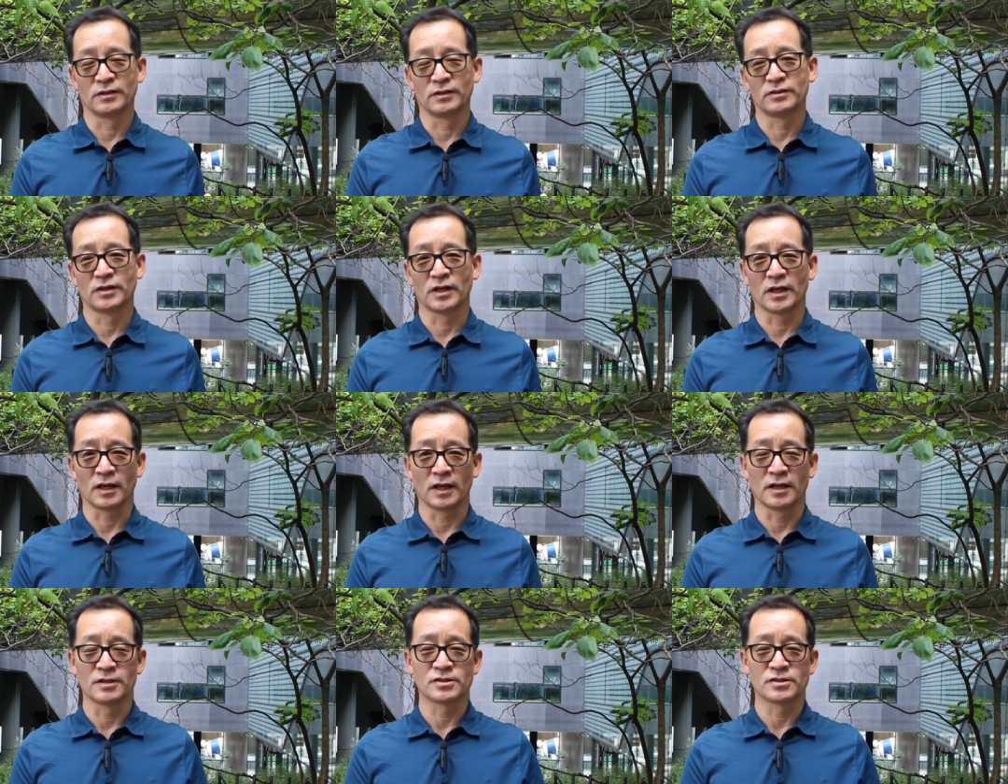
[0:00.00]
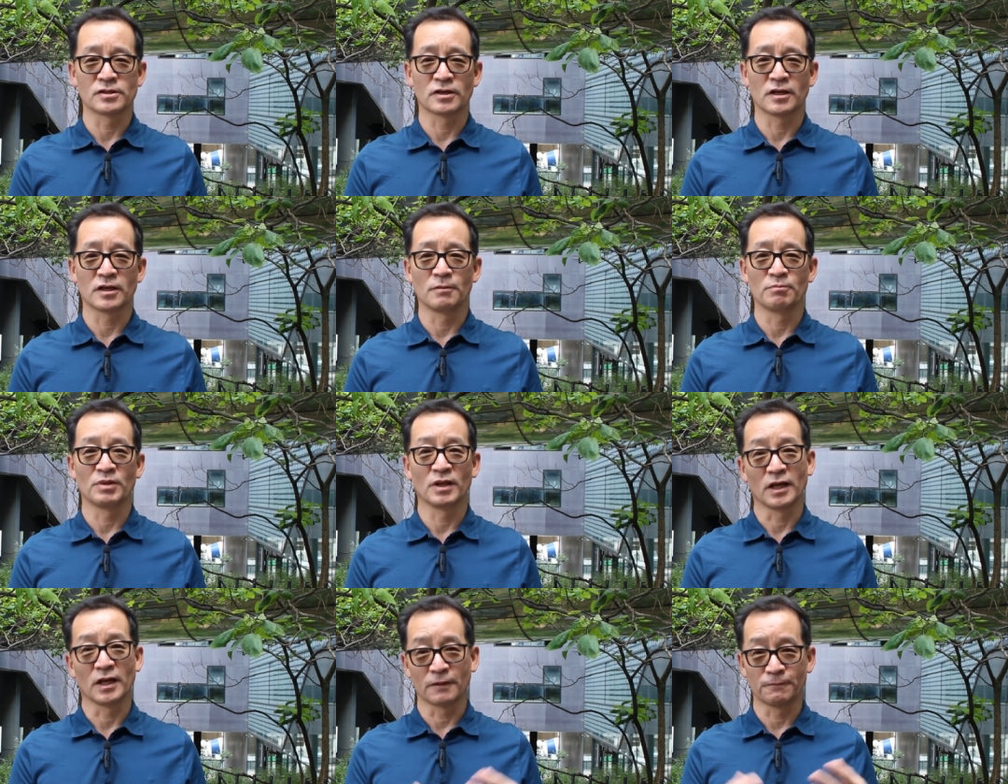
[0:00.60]
The answer can
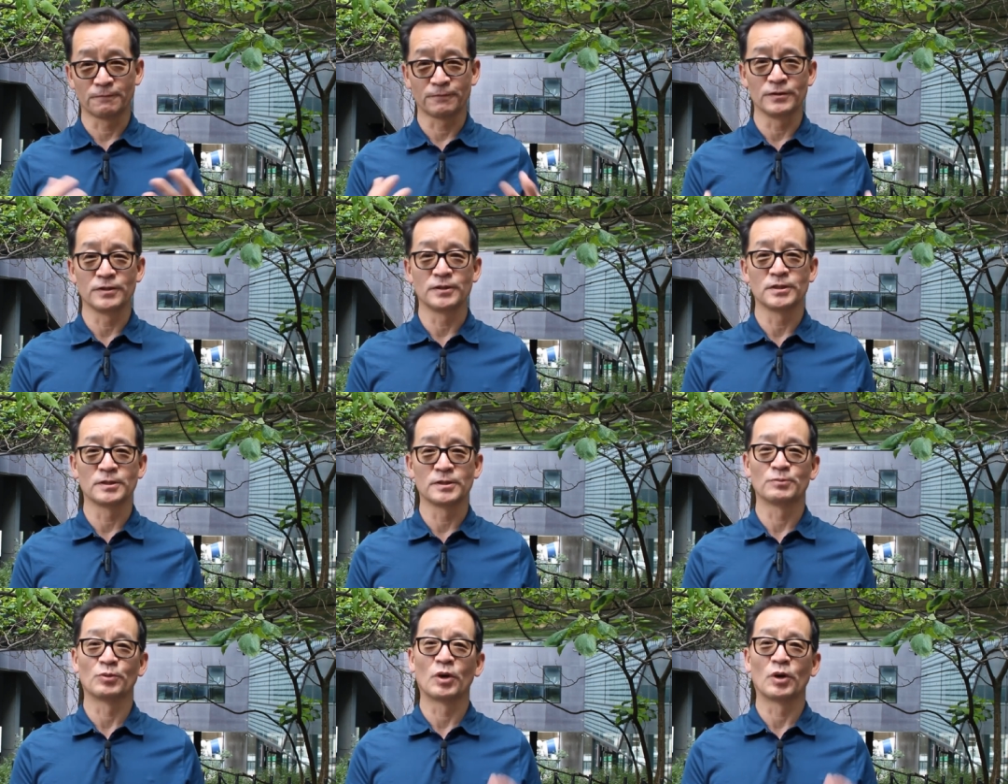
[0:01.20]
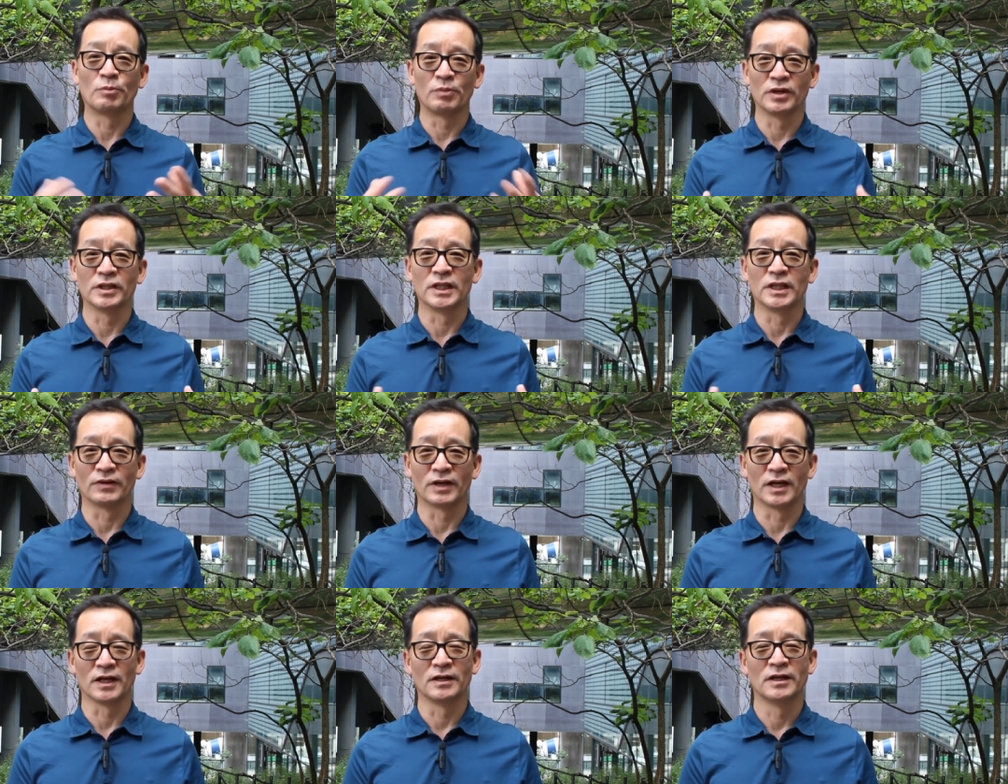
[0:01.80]
be like freedom or
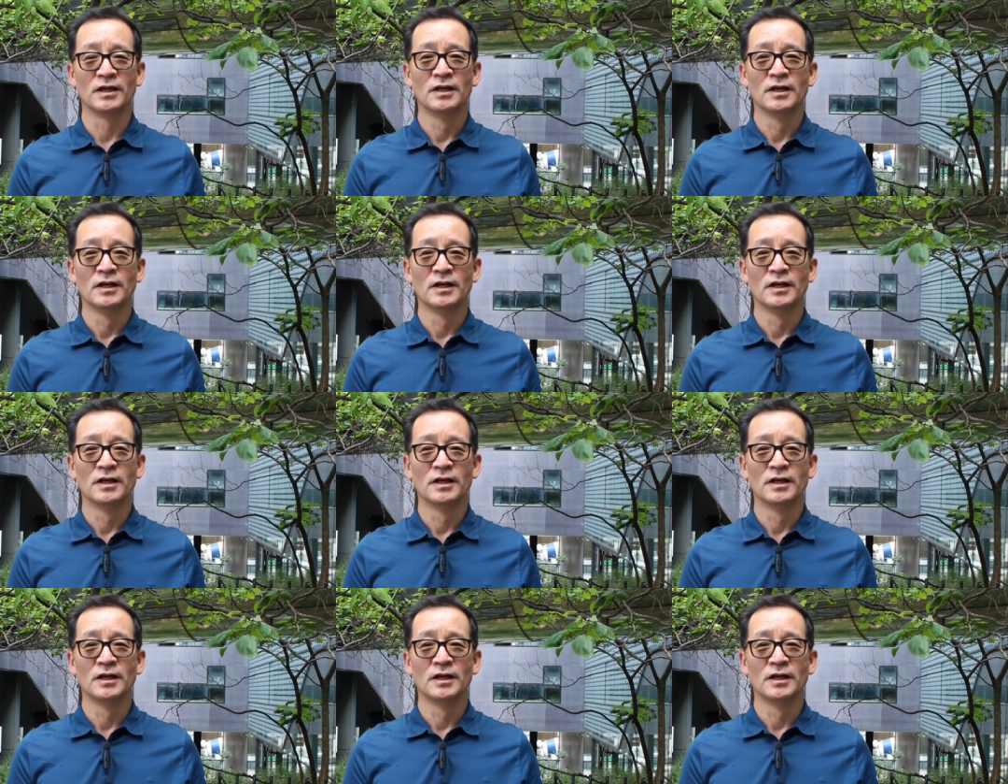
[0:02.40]
money, right?